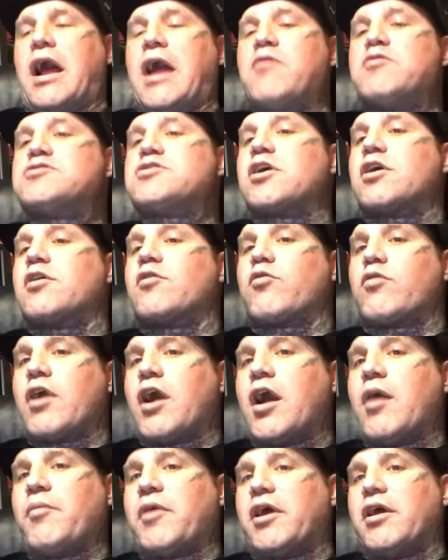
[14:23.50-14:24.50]
I was a
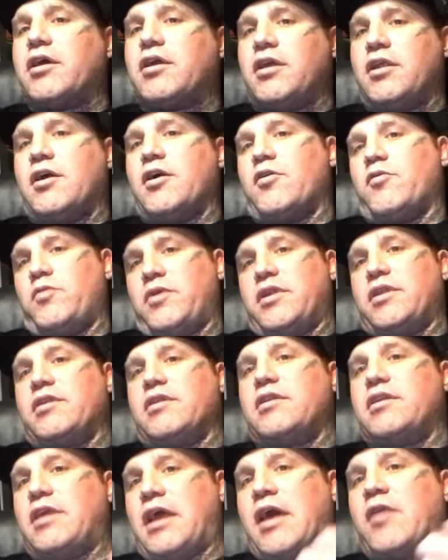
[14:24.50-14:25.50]
grommet,
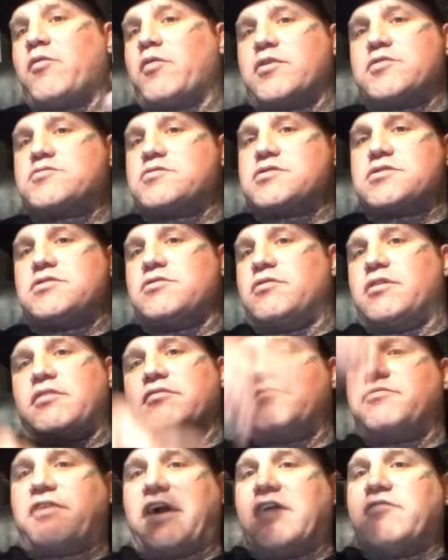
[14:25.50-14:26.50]
when Edwards was
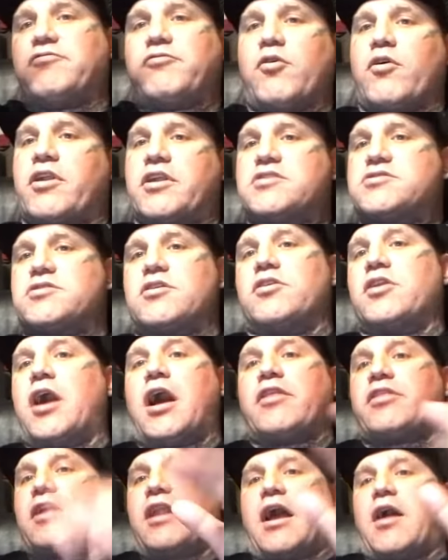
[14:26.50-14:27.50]
doing 540. So
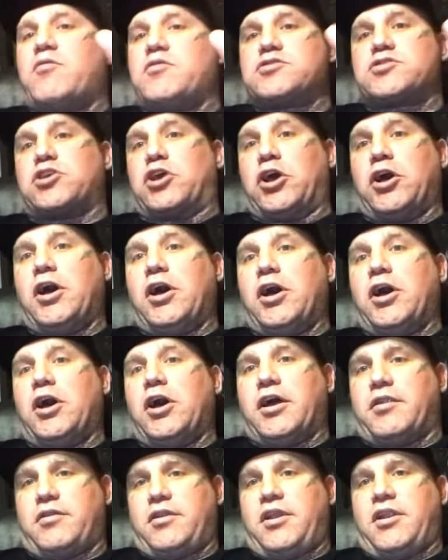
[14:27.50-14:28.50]
not that I was good,
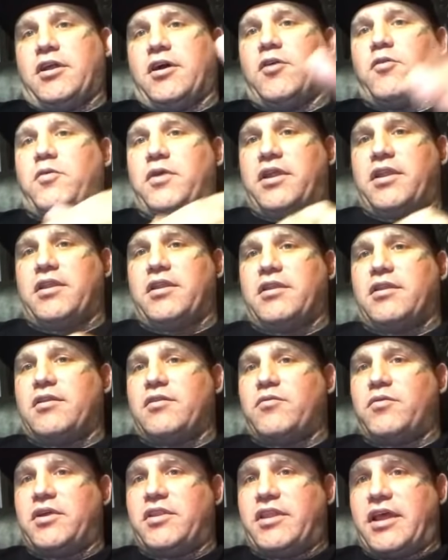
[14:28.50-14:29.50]

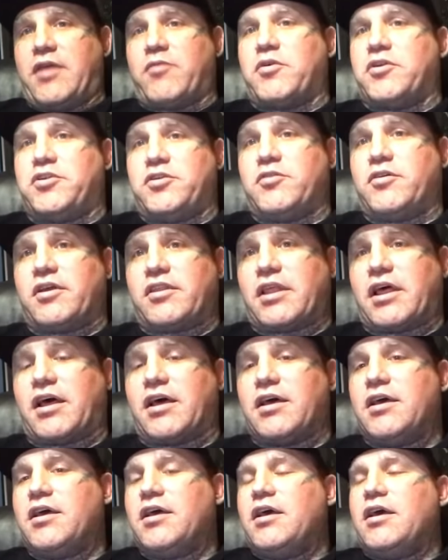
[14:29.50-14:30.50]
when they were
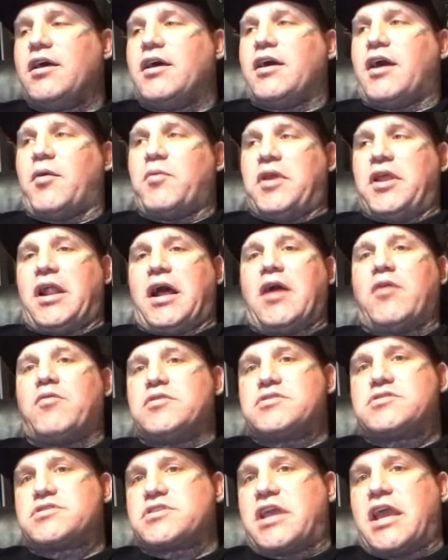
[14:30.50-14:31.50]
doing that. I mean,
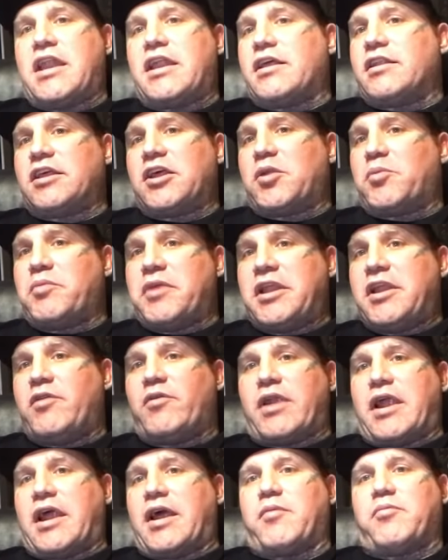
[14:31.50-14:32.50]
I was skating a little
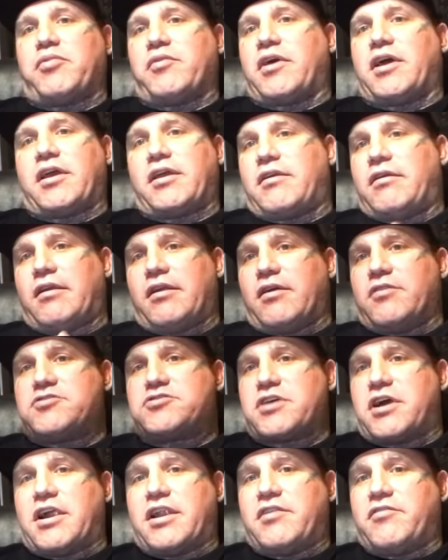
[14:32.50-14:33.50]
mini ramp, like,
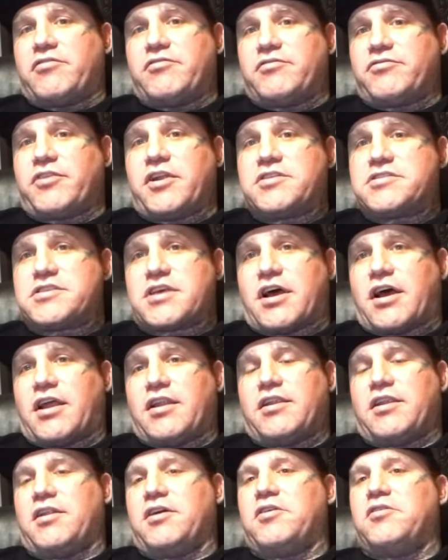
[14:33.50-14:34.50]
trying to front
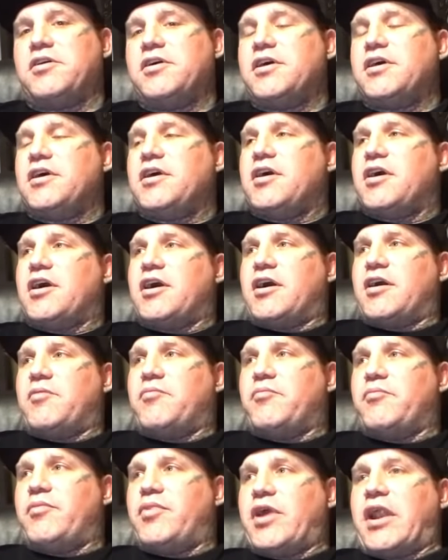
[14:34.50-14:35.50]
side,
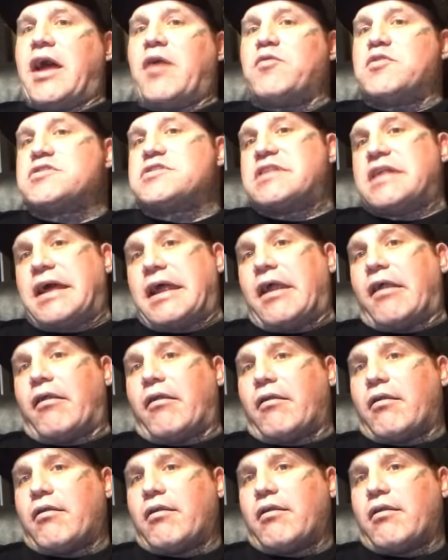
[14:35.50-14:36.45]
but I was there,